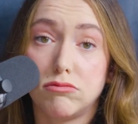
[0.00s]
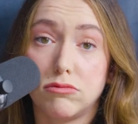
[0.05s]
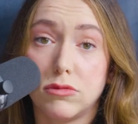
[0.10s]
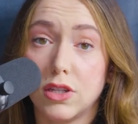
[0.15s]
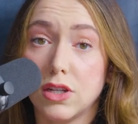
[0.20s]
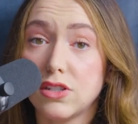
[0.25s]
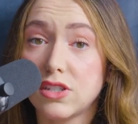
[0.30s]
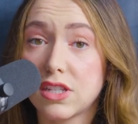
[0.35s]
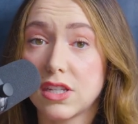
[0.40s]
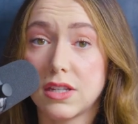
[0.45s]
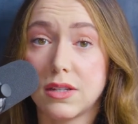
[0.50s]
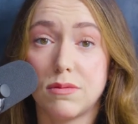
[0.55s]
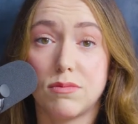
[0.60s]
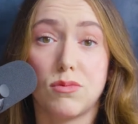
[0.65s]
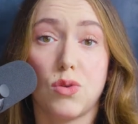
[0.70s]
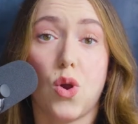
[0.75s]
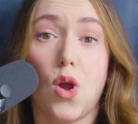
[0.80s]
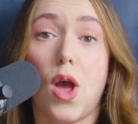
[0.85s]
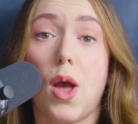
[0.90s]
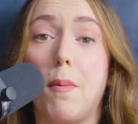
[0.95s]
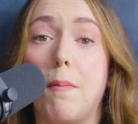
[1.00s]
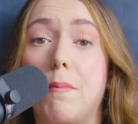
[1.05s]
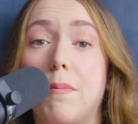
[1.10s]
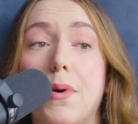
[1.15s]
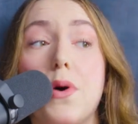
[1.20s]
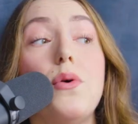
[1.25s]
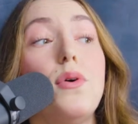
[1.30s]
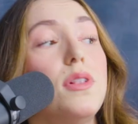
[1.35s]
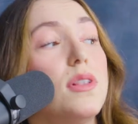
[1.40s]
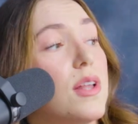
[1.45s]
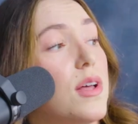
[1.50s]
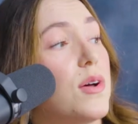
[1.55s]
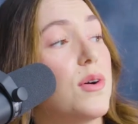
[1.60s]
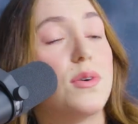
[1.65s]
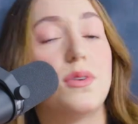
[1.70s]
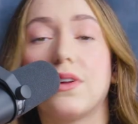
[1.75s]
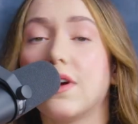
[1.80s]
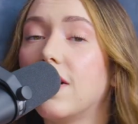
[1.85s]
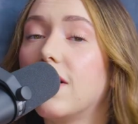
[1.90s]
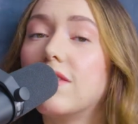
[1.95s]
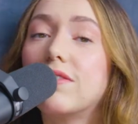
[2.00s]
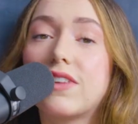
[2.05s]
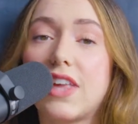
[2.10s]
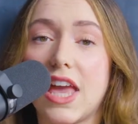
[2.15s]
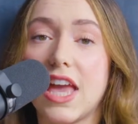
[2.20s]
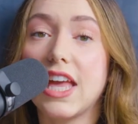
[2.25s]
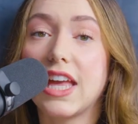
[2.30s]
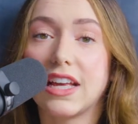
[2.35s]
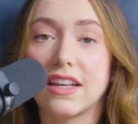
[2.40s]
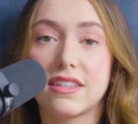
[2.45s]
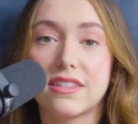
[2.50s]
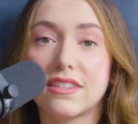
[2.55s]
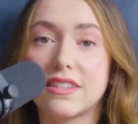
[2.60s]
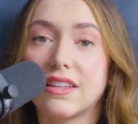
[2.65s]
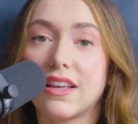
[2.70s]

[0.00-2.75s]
there's a boatload of kinks.